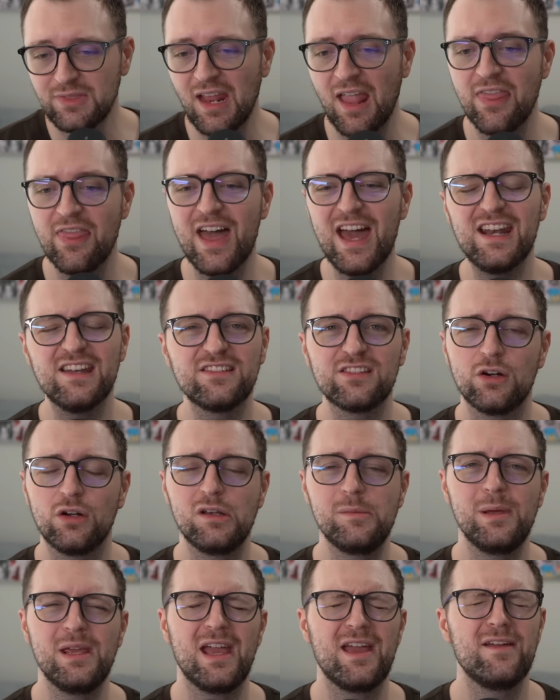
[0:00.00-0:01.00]
that is going
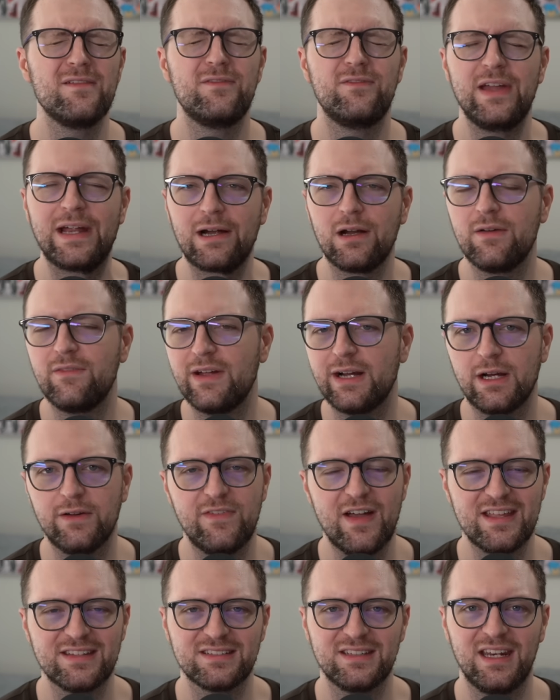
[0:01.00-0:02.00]
to be a very, very
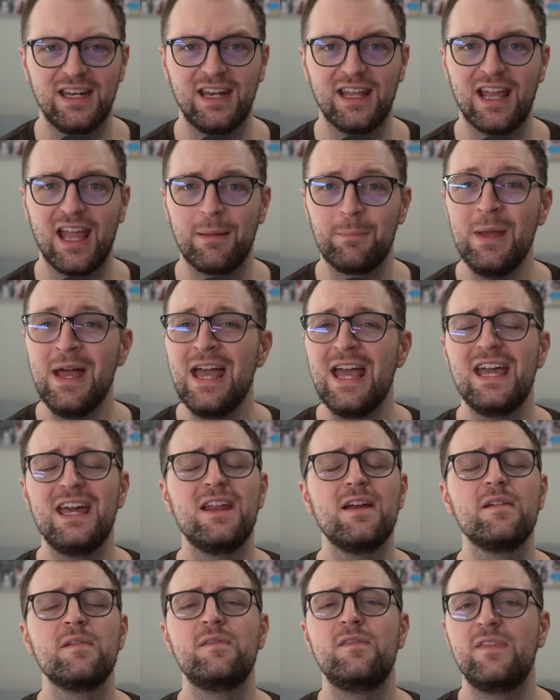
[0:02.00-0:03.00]
fascinating game and
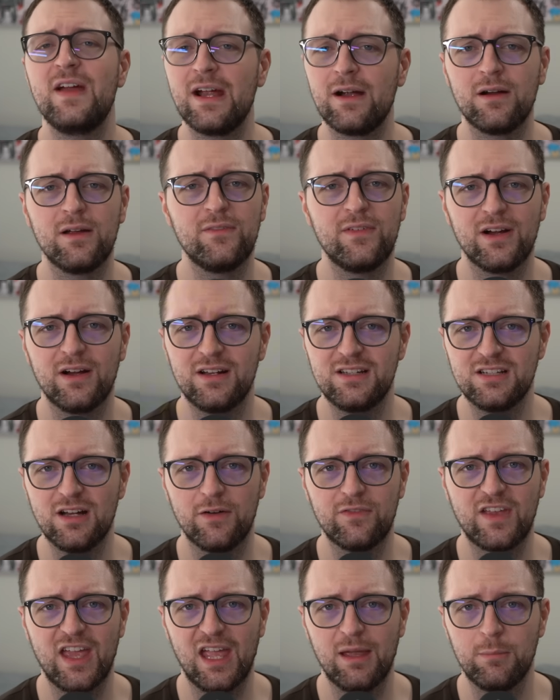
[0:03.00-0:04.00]
a very, very
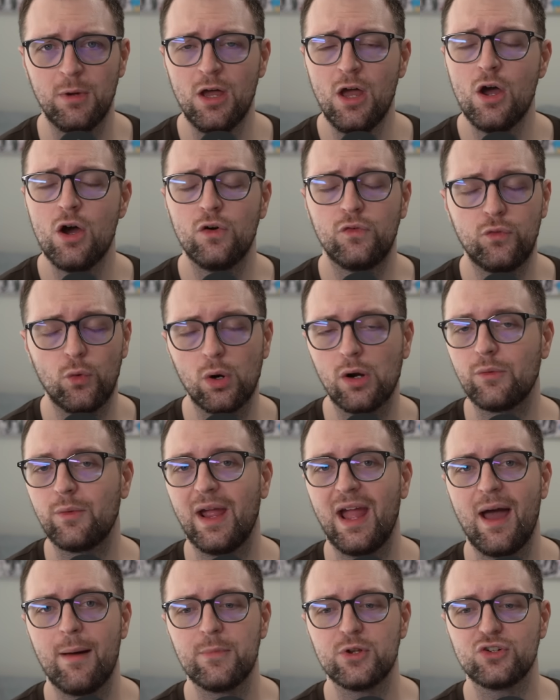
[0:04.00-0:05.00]
tough game for
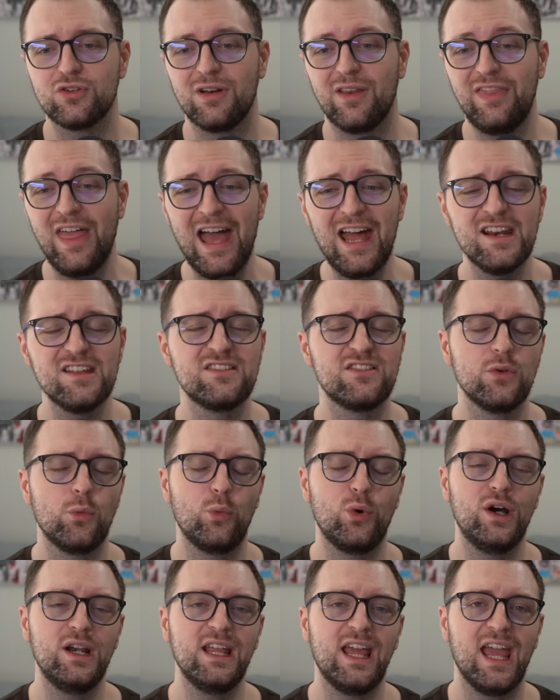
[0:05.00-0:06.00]
Real Madrid. That is the
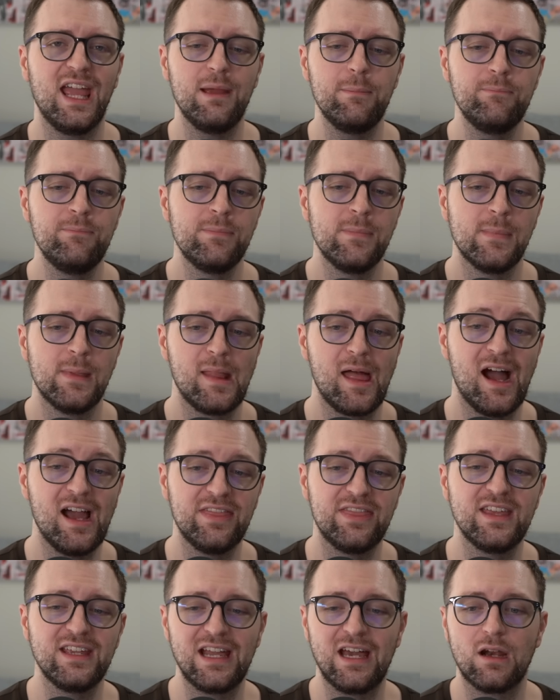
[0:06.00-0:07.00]
one game, I
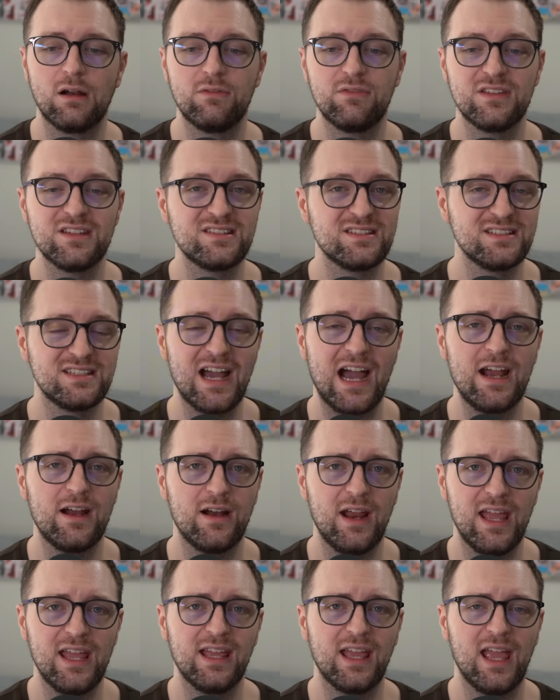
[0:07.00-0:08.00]
think, out of this entire
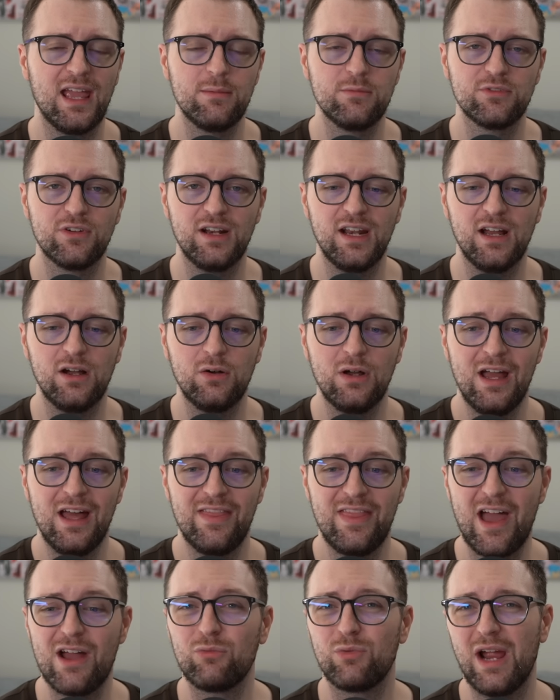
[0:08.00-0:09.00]
8 games right now,
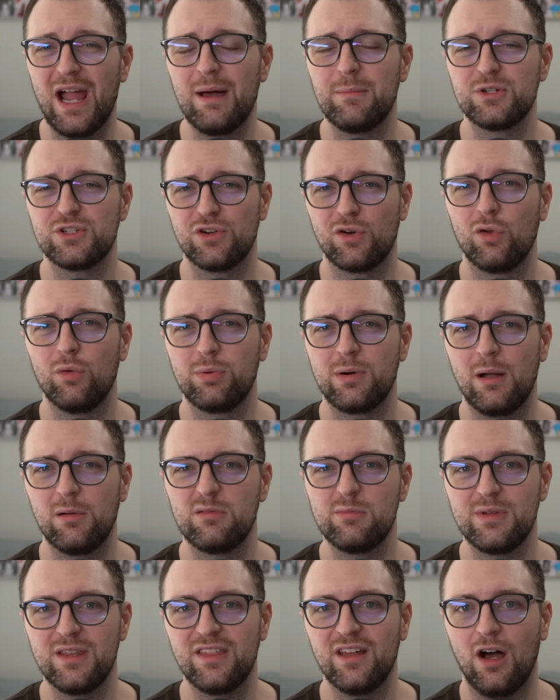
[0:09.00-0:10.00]
that Real Madrid will
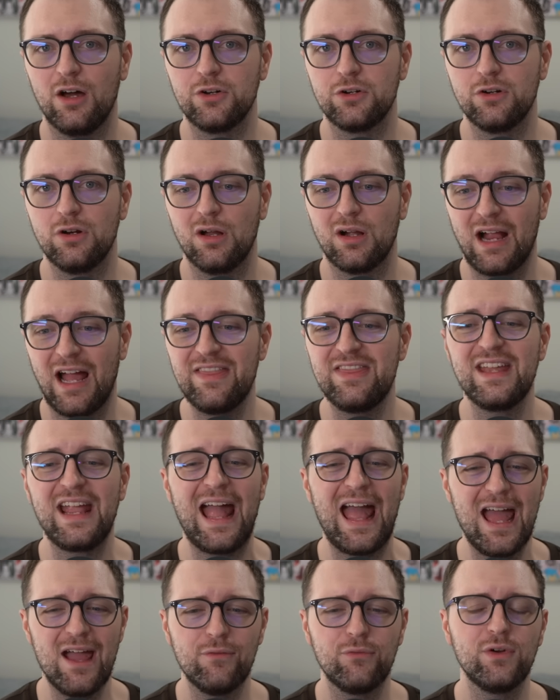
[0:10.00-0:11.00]
probably be the underdog. I think
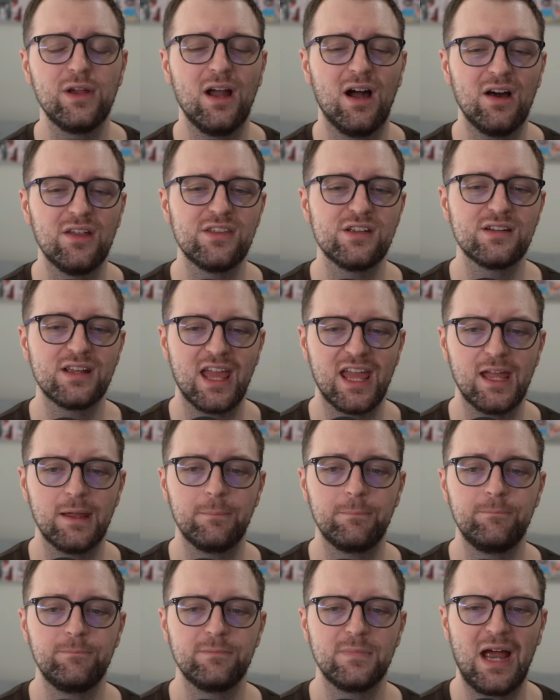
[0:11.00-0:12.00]
every other
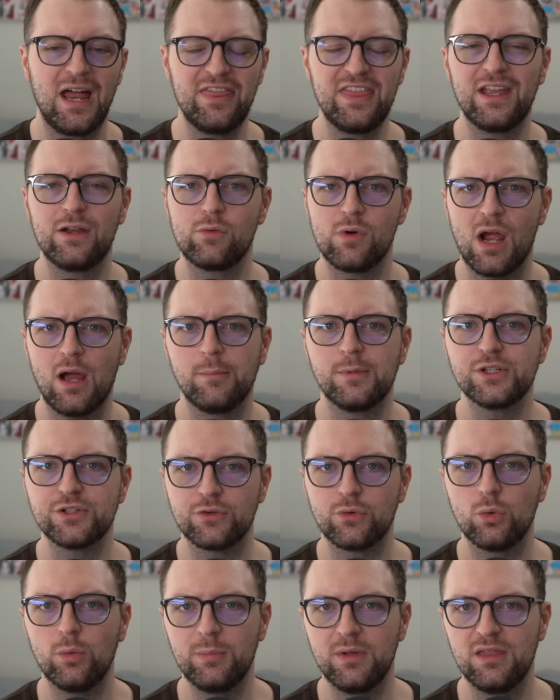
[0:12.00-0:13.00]
game, I think Real
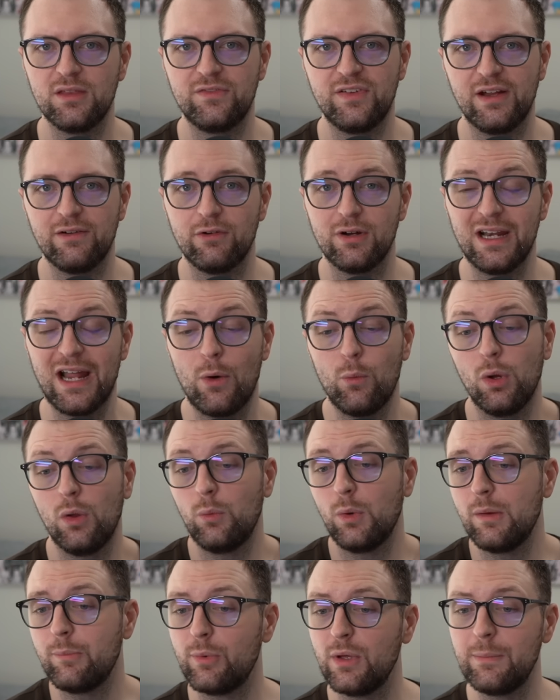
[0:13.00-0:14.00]
Madrid will be the favorite. Now, will
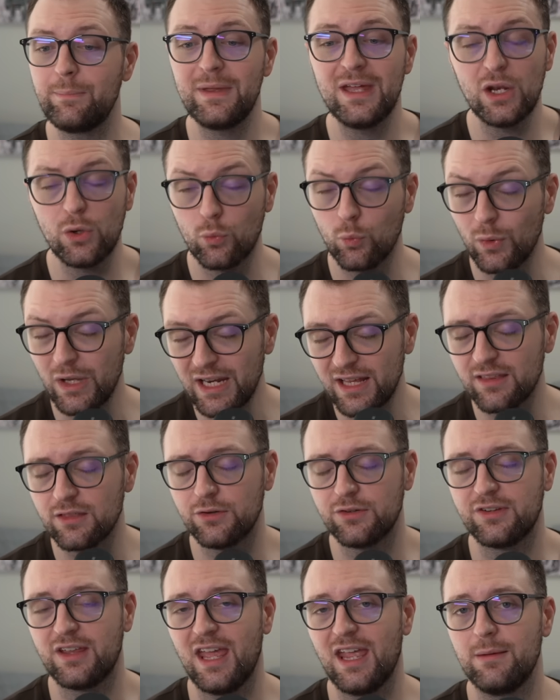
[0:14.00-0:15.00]
we be winning
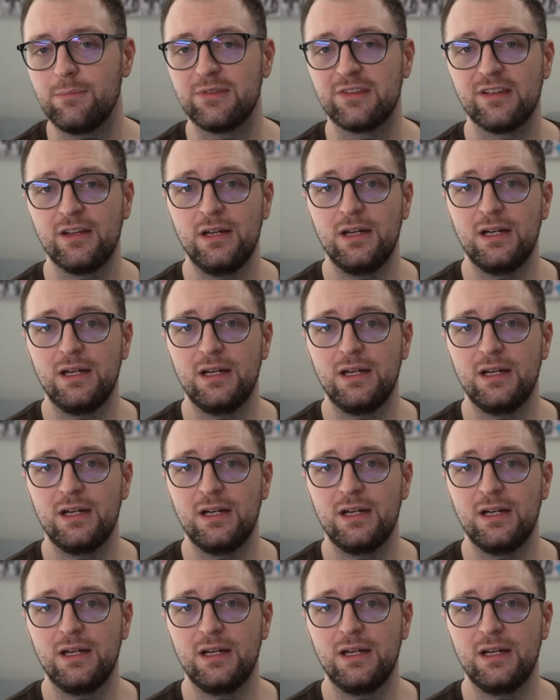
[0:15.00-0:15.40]
those games?